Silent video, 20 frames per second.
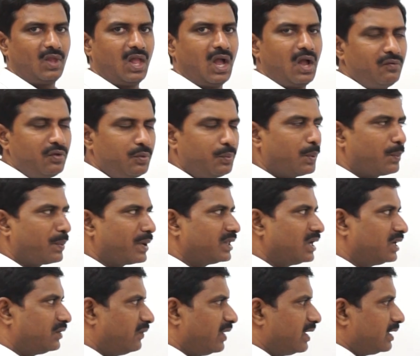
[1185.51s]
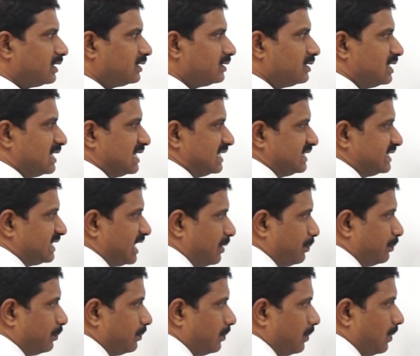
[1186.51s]
How we prepare that one?
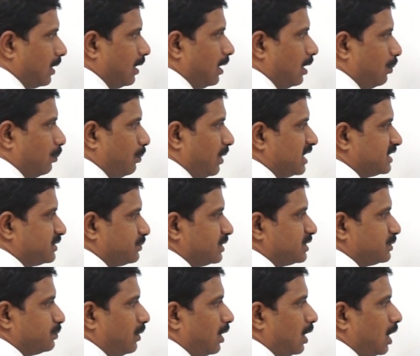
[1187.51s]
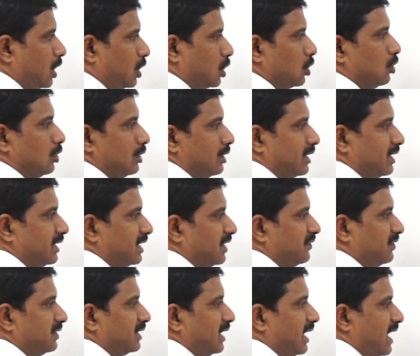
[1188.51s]
Same. Phosphorus molecule treated
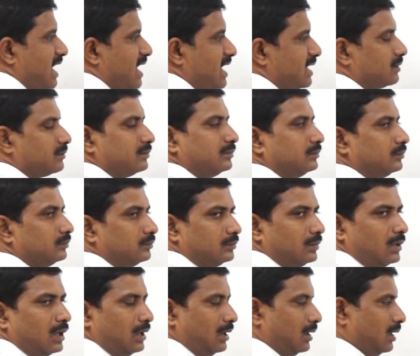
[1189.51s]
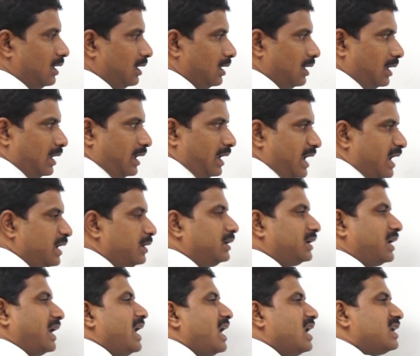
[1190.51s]
with air. In
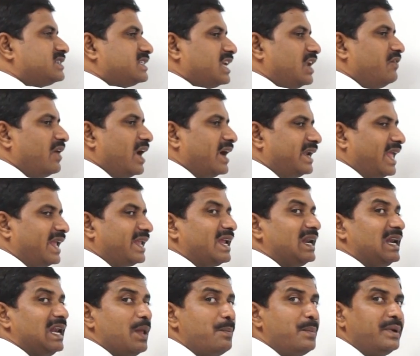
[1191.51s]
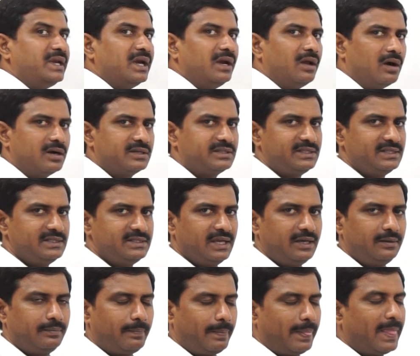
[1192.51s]
trioxide, we are taking limited
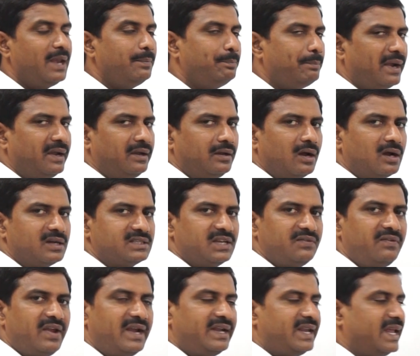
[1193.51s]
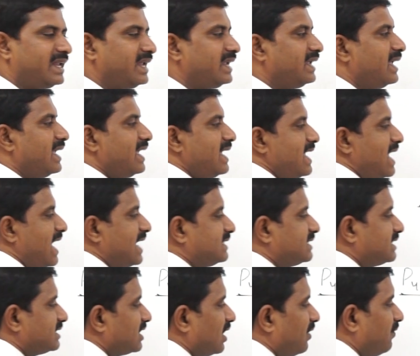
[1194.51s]
oxygen. In pentoxide, we are taking
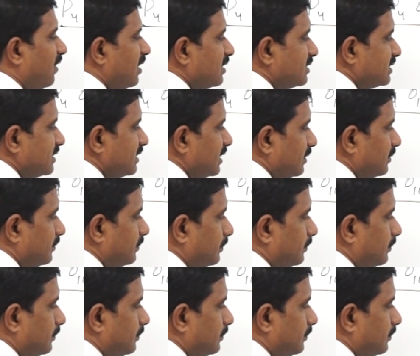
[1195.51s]
excess of oxygen.